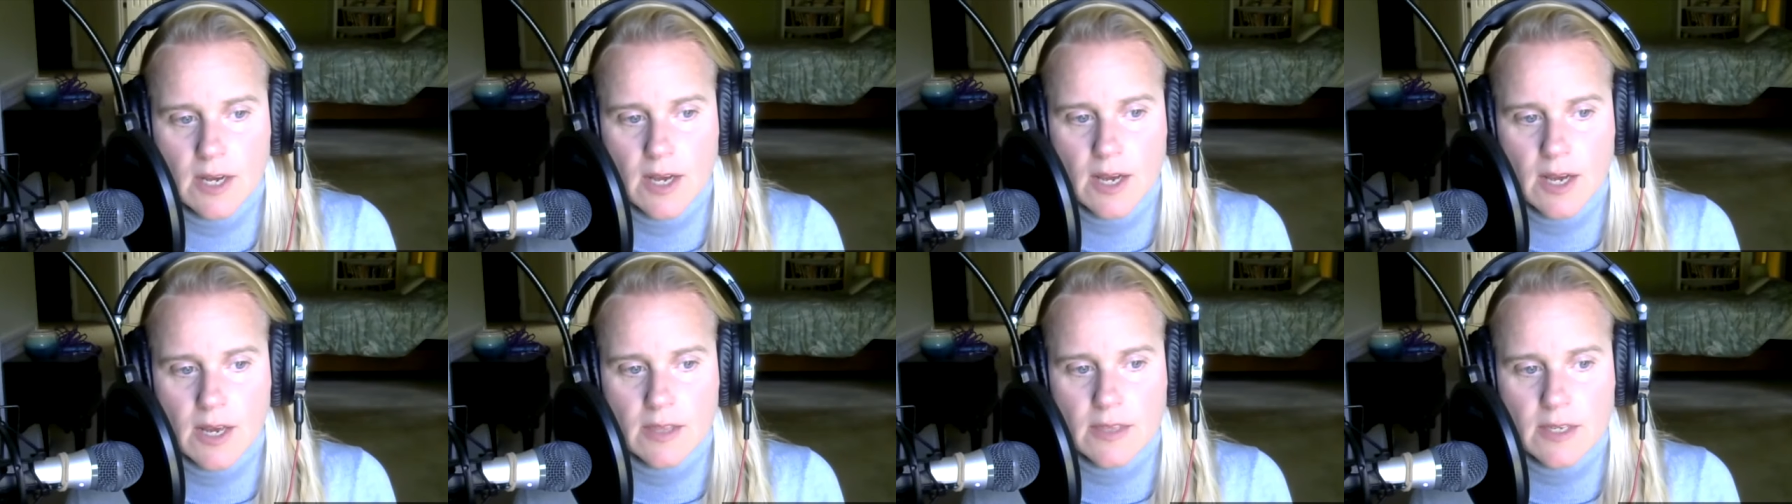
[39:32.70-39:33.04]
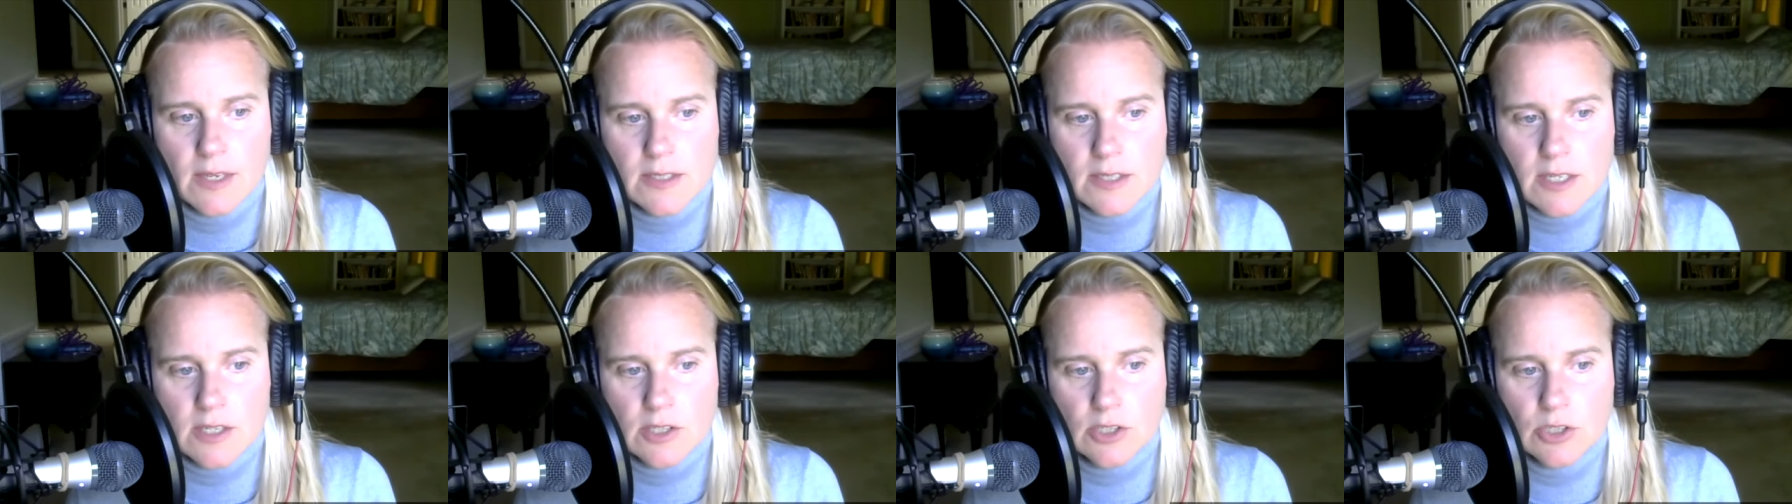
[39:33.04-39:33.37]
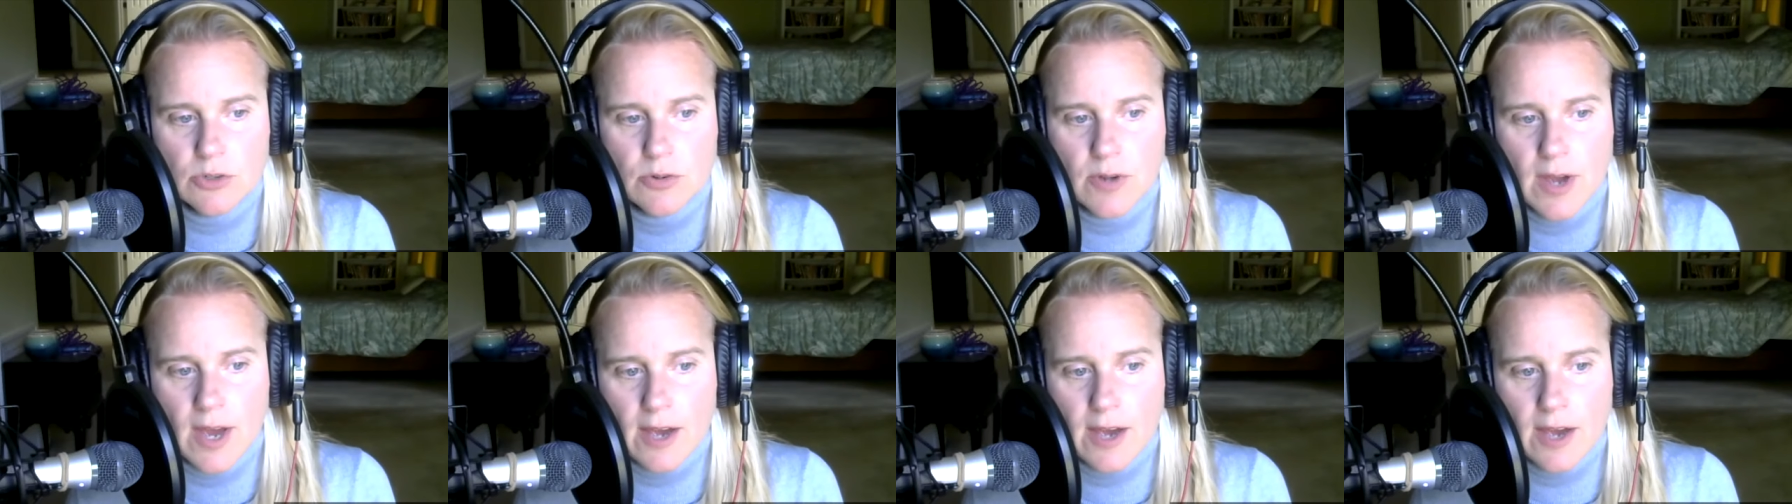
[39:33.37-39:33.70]
Mm-hmm. They said, you
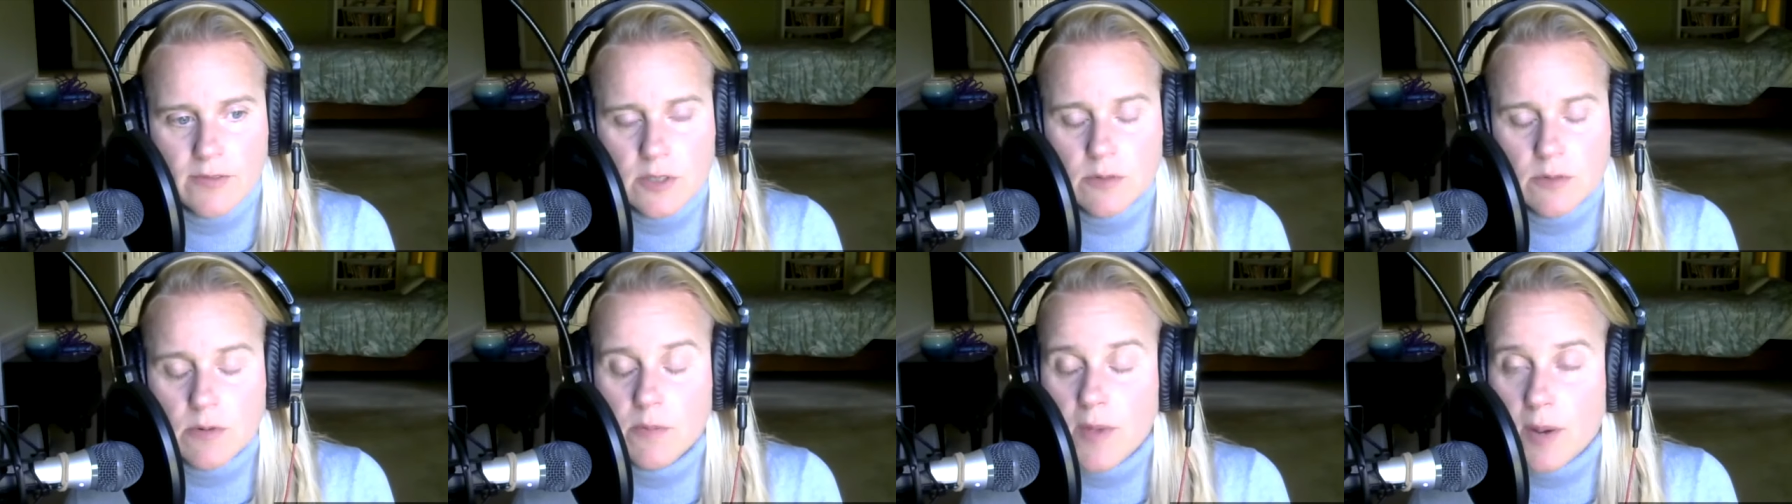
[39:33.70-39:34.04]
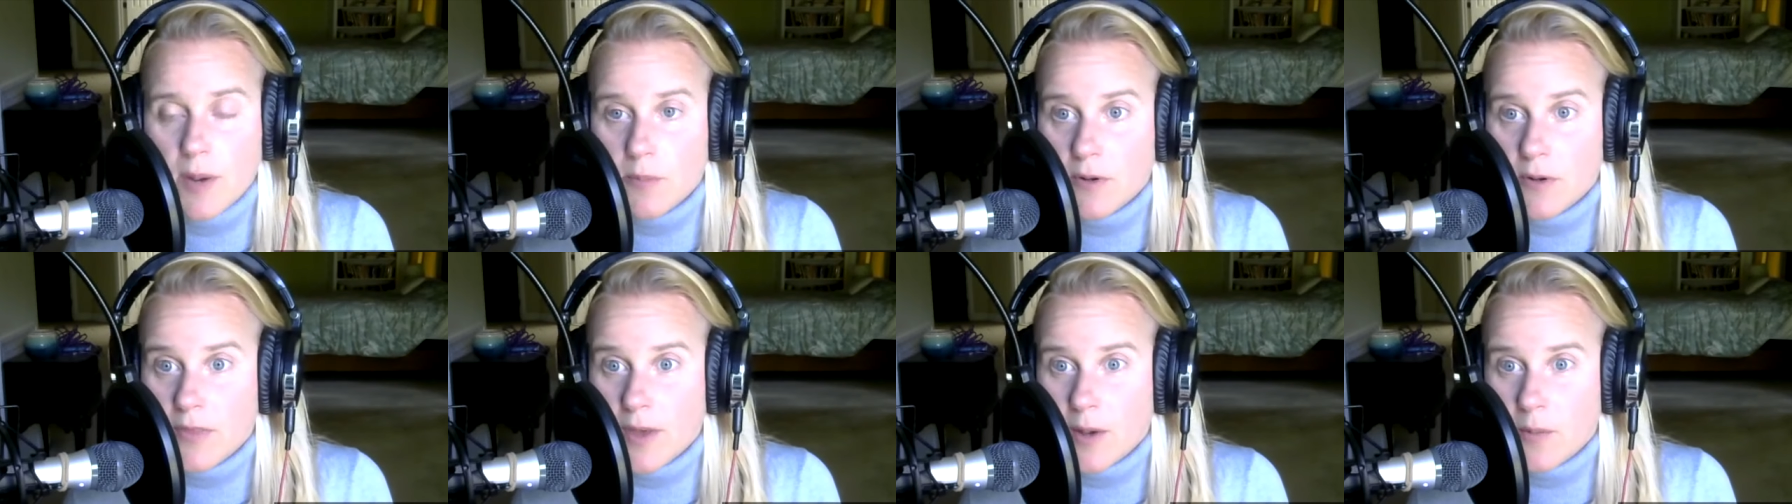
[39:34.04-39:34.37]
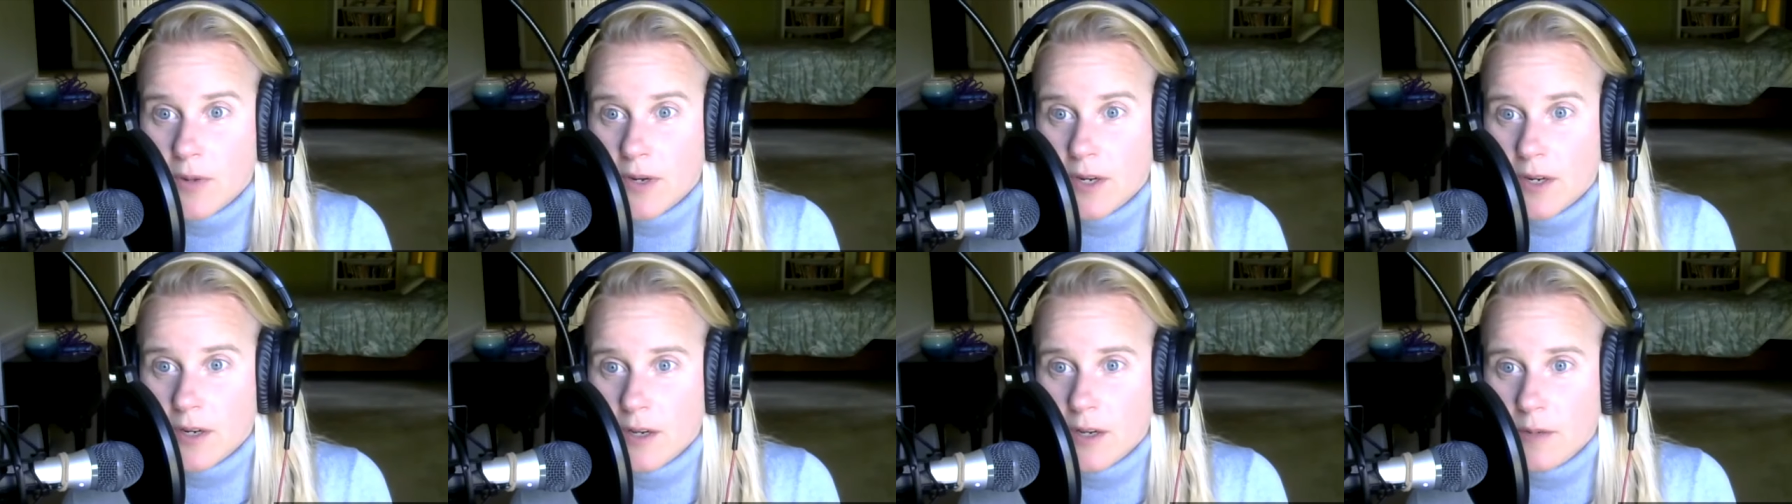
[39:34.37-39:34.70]
have to remember that
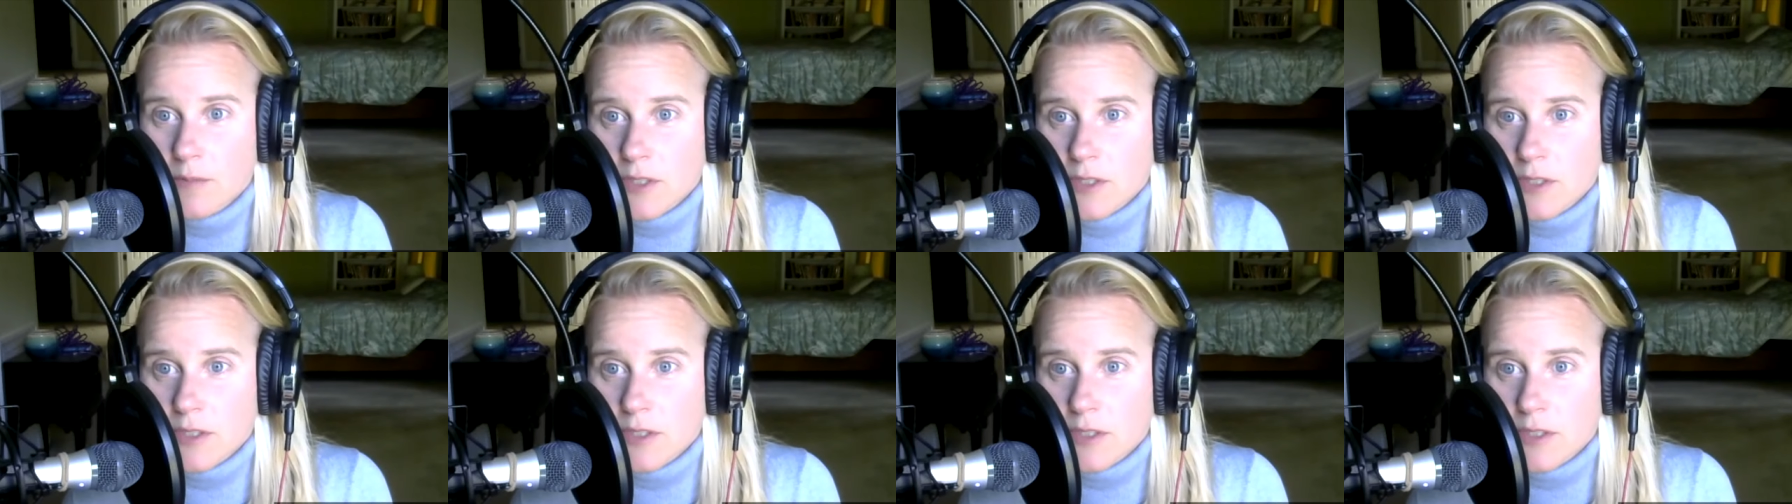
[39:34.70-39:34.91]
when it comes